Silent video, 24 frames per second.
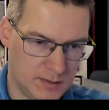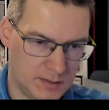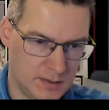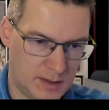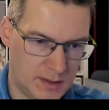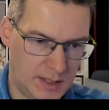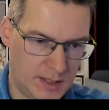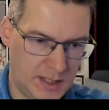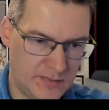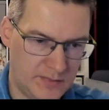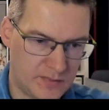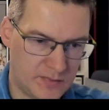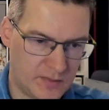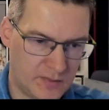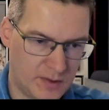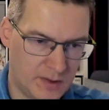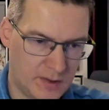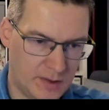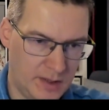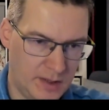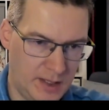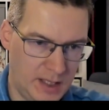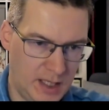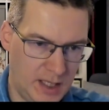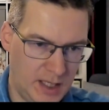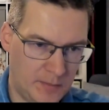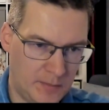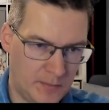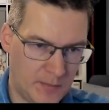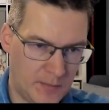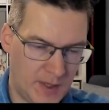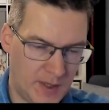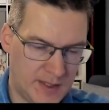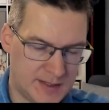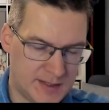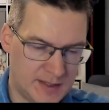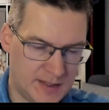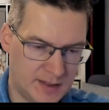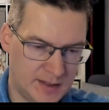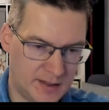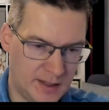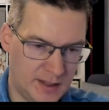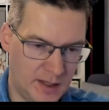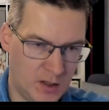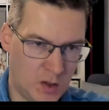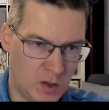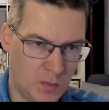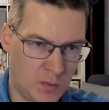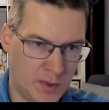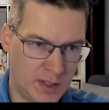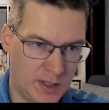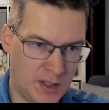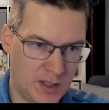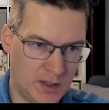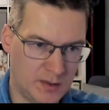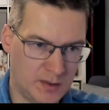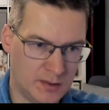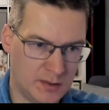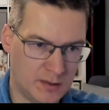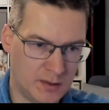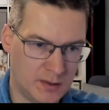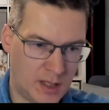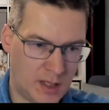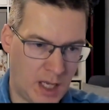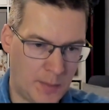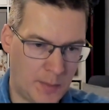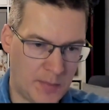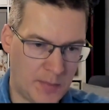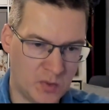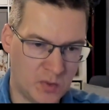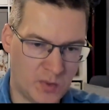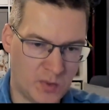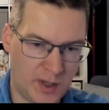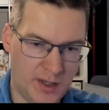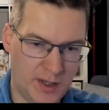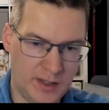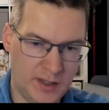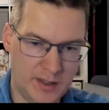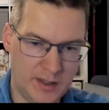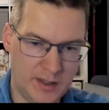I have AM SDK already up and running